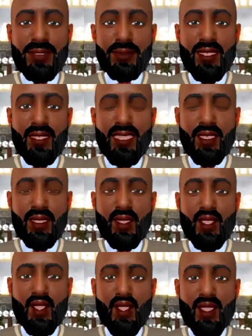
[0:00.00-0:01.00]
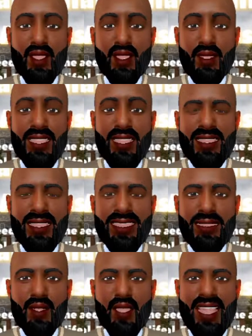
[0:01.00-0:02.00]
You better fool with me
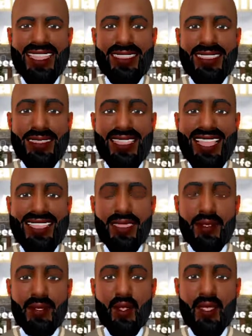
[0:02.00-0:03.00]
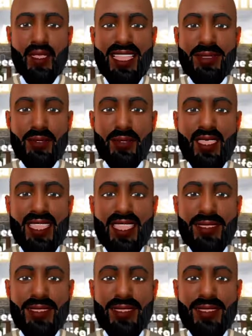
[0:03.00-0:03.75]
right now. I'm not playing.